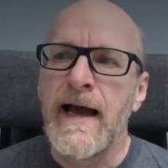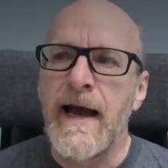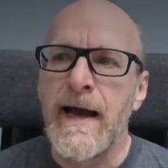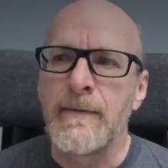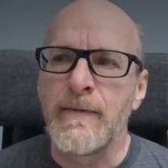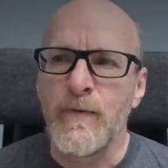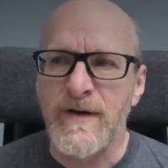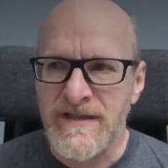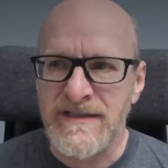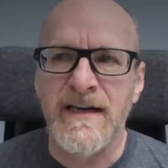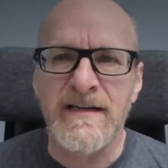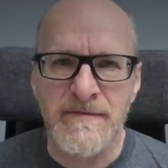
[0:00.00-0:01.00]
um,
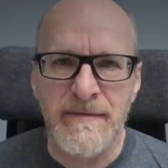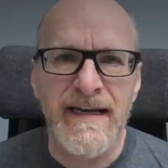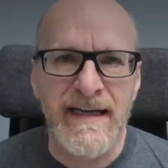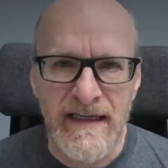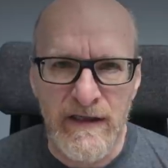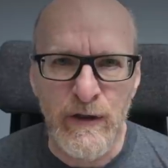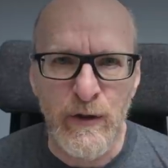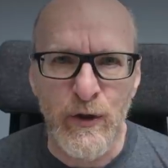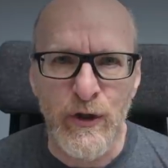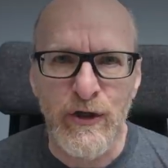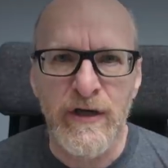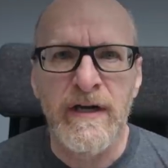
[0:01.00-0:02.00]
which does make it
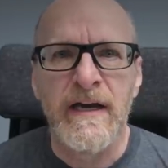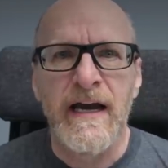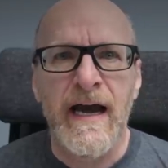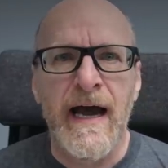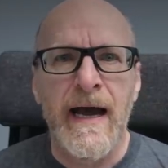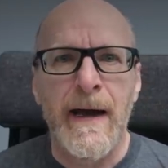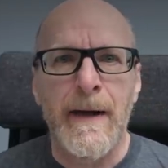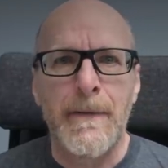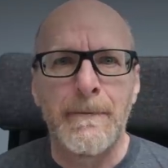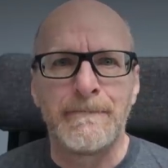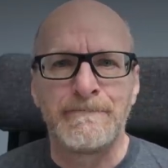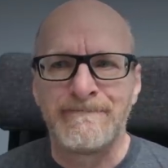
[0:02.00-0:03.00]
look
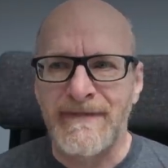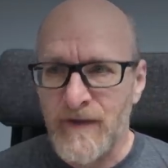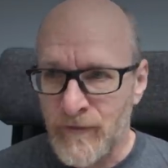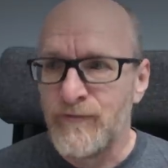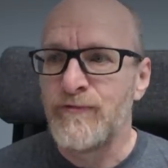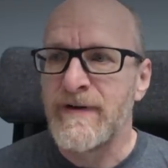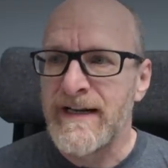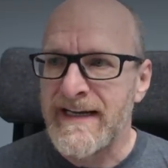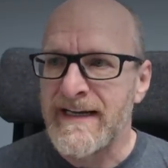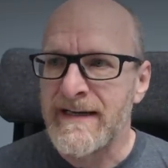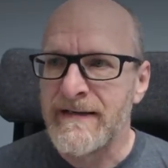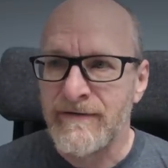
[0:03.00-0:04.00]
um,
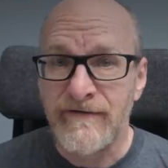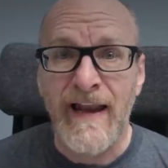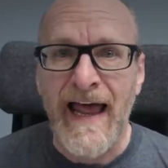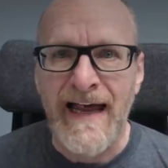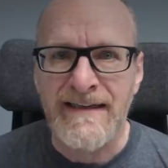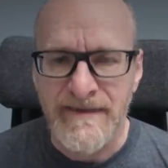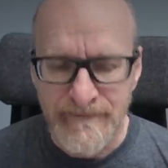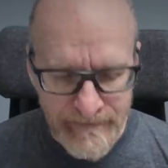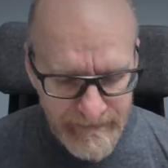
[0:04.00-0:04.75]
really flat.